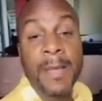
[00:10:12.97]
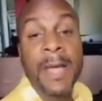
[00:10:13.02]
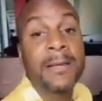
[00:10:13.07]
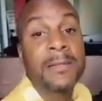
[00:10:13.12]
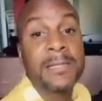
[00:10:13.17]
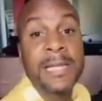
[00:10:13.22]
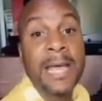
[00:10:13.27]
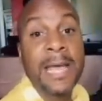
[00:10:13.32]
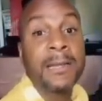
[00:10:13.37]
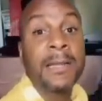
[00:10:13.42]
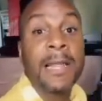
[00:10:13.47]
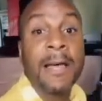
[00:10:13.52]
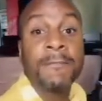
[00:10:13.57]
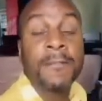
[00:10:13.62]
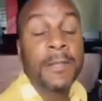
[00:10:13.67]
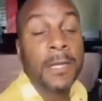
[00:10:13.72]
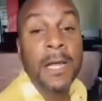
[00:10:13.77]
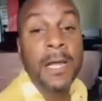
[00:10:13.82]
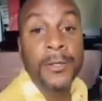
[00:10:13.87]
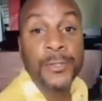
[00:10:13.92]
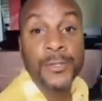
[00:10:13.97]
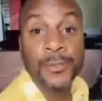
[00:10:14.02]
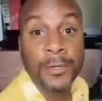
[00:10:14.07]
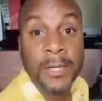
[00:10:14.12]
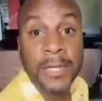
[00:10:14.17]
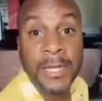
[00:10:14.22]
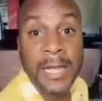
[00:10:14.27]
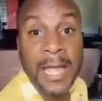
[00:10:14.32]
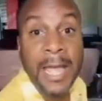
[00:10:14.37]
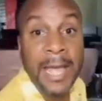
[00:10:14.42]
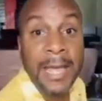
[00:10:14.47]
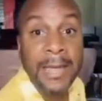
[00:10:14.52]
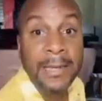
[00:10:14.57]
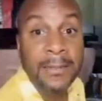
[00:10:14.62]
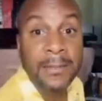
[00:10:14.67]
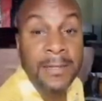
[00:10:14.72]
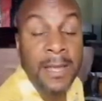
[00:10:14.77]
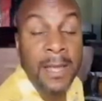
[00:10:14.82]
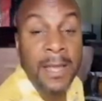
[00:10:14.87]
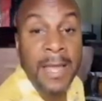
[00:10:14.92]
X had left the country
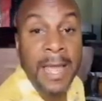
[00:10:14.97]
and